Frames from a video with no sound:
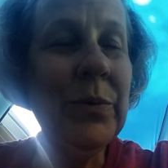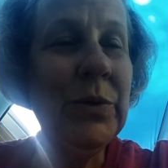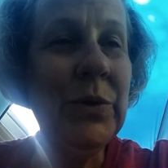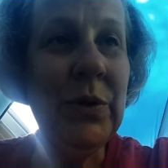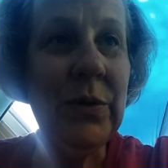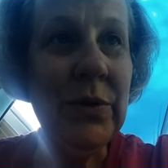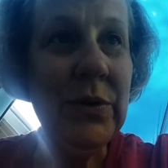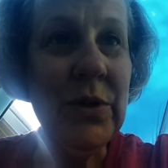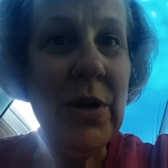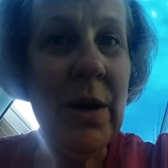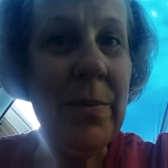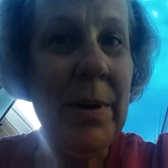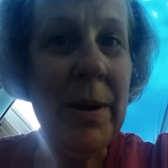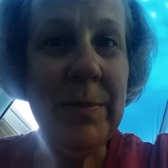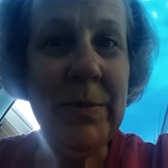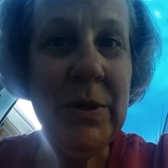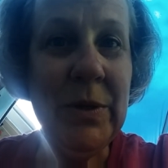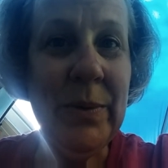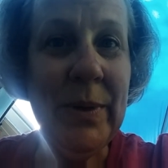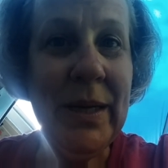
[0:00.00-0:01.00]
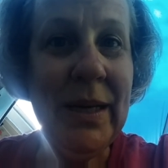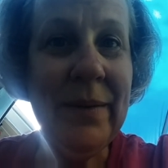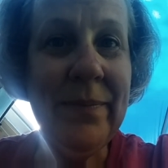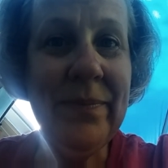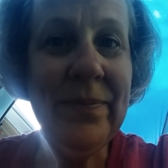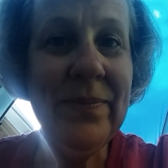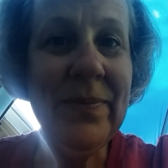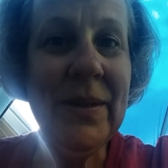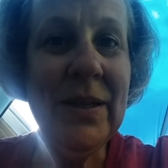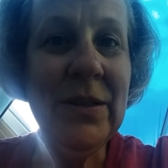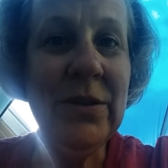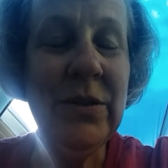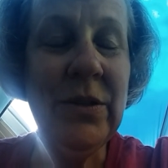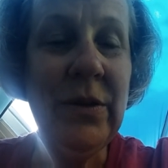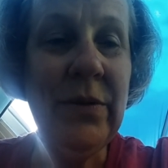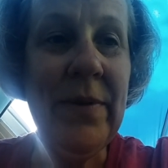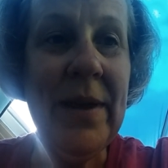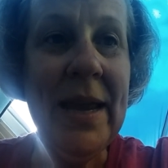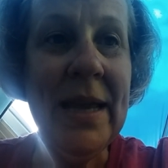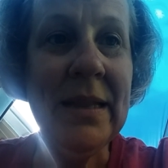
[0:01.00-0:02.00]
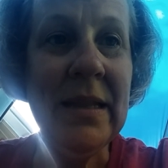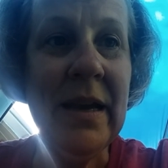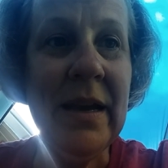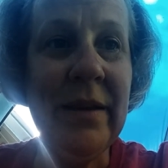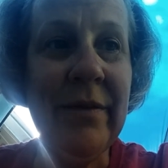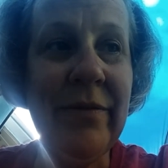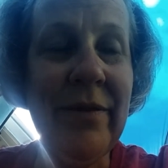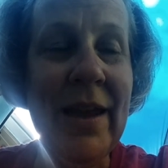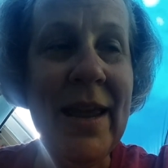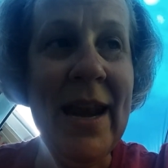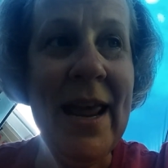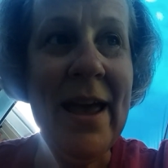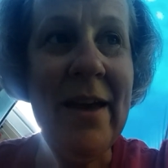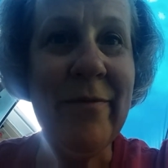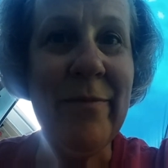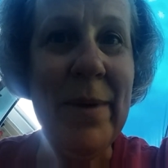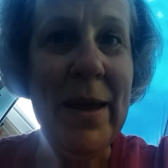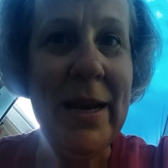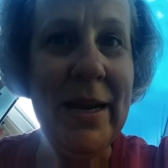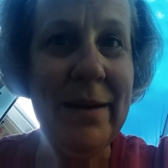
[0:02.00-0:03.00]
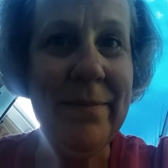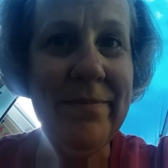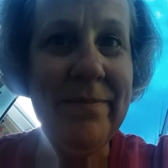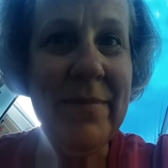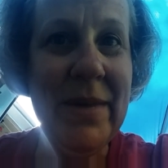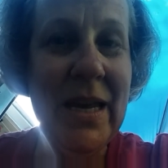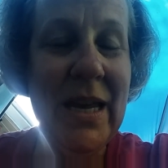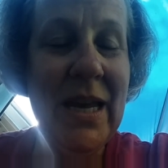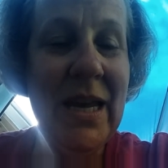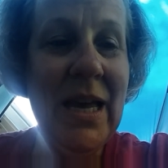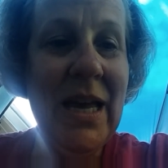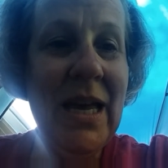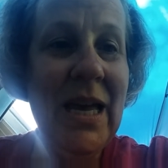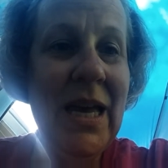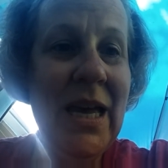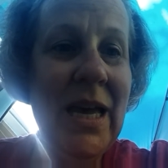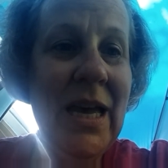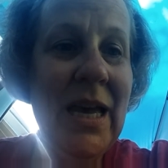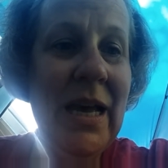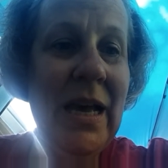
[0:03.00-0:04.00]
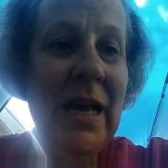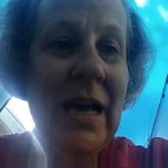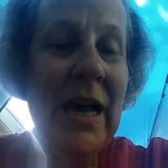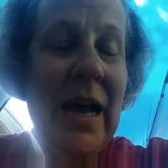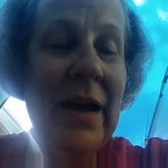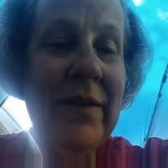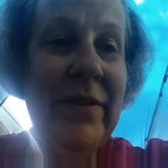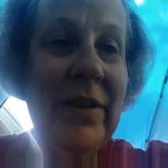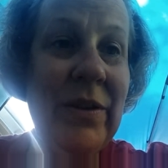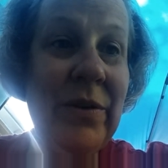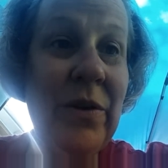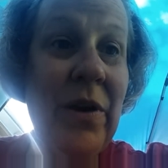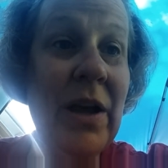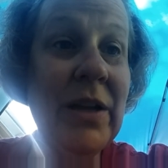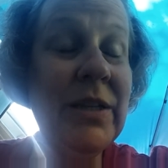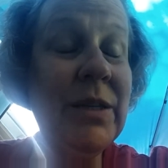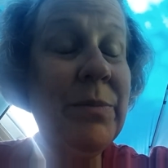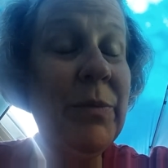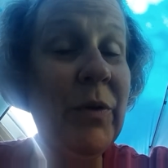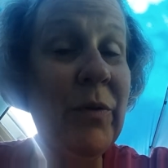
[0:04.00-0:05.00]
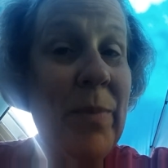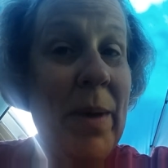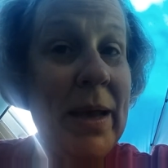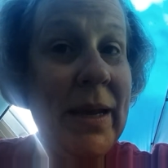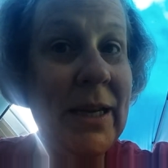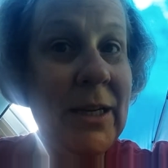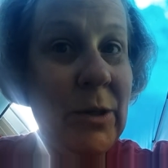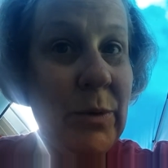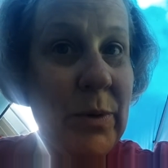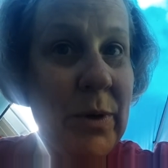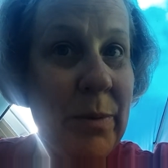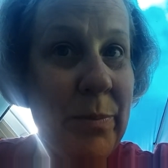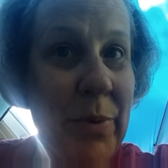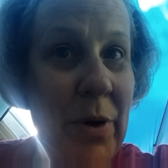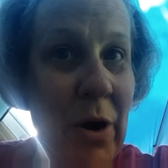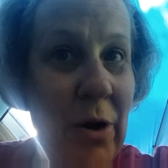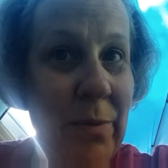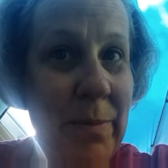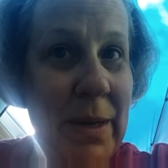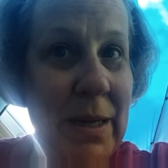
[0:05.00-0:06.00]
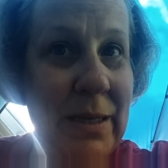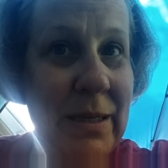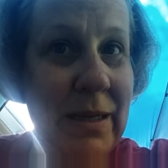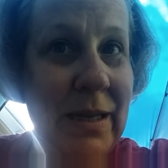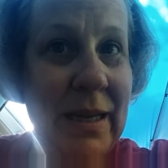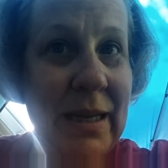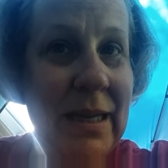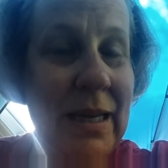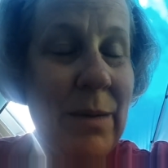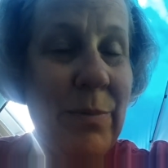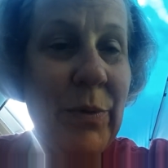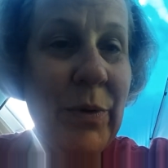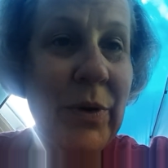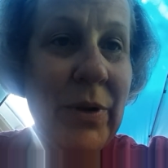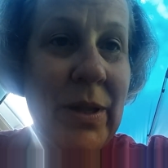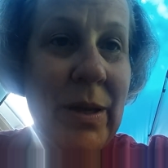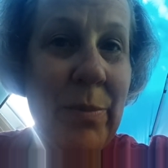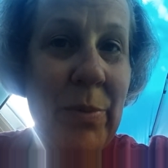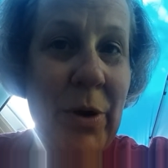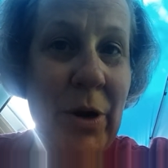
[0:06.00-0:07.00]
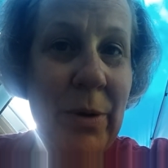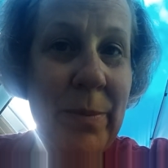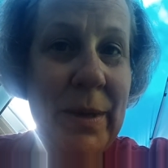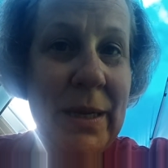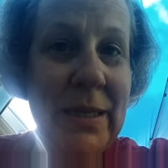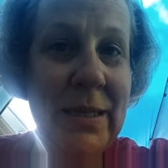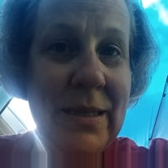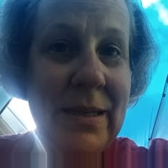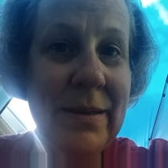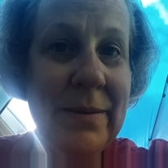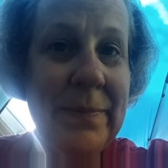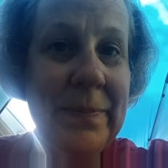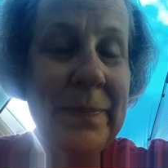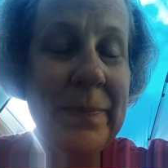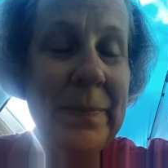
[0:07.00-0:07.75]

do the job I'm doing, do van life, and have Betty. I've either got to move back into an apartment and keep her in the apartment